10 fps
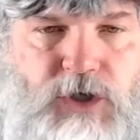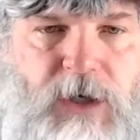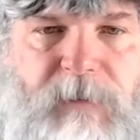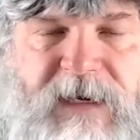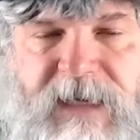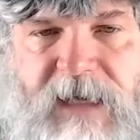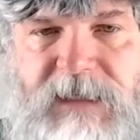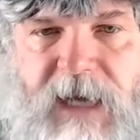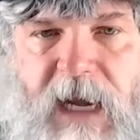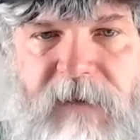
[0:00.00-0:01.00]
have been
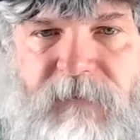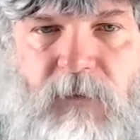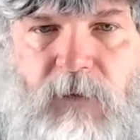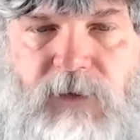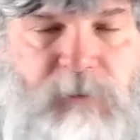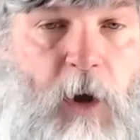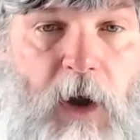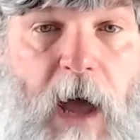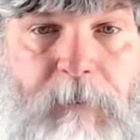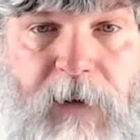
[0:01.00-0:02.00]
designated for small
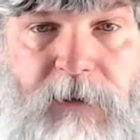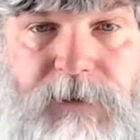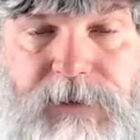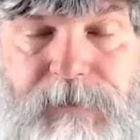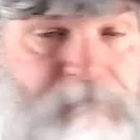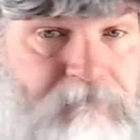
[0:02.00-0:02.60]
operators.